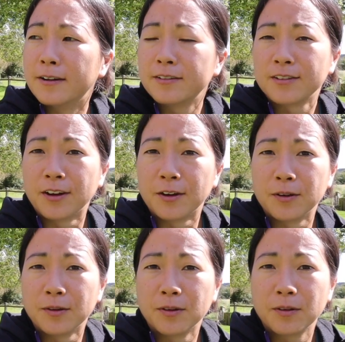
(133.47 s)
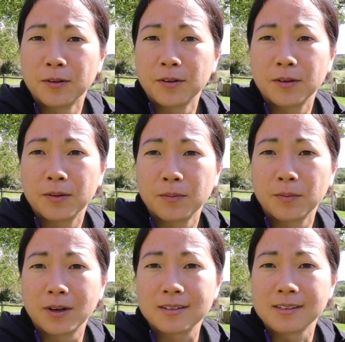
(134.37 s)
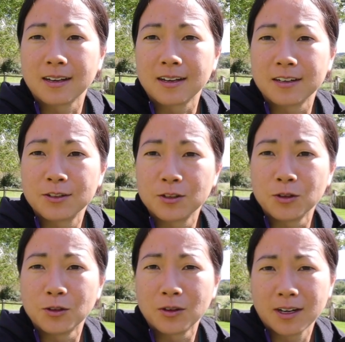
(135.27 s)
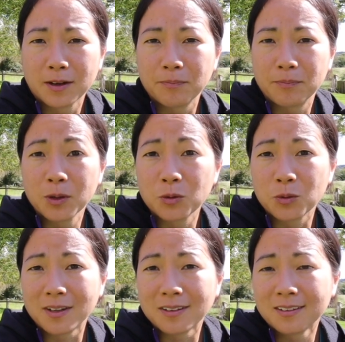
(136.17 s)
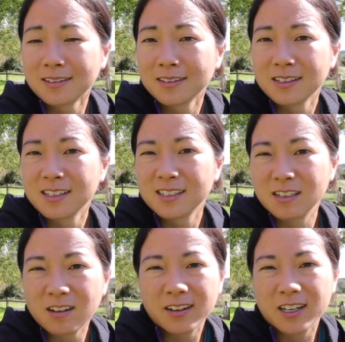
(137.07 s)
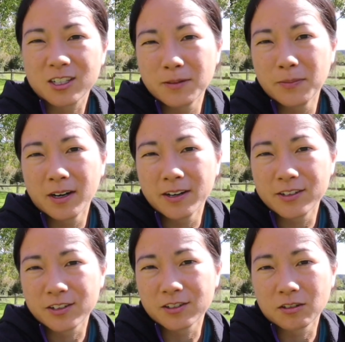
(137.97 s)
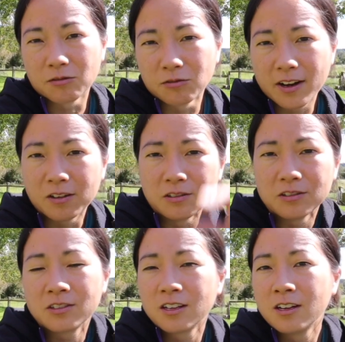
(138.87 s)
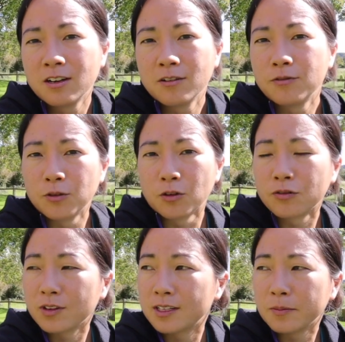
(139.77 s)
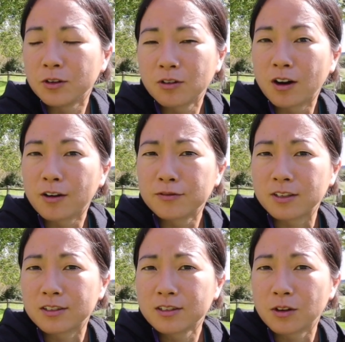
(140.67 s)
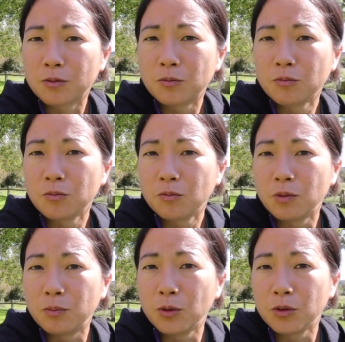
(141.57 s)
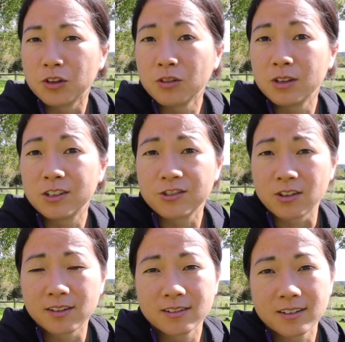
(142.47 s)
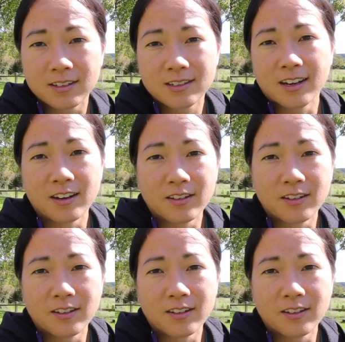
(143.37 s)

So Brett's decided to kind of build one. So you can't actually buy just the rails for a VW Crafter. So we bought Unistrut instead.